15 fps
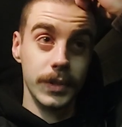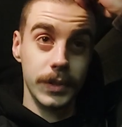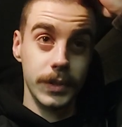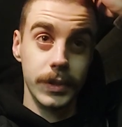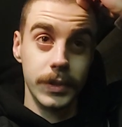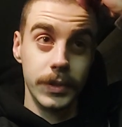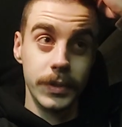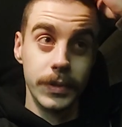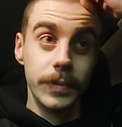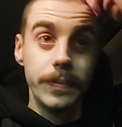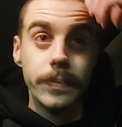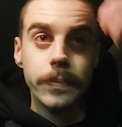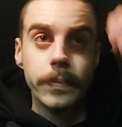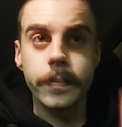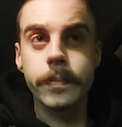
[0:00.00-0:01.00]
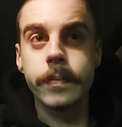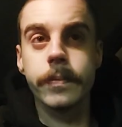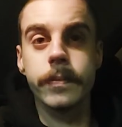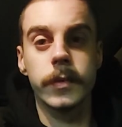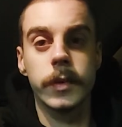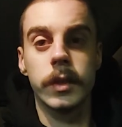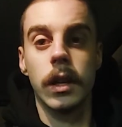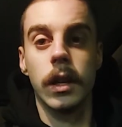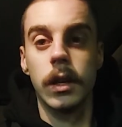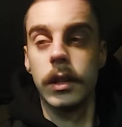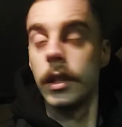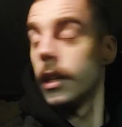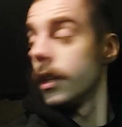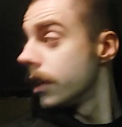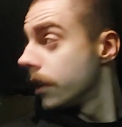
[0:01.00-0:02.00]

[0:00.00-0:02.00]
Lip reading: [no speech]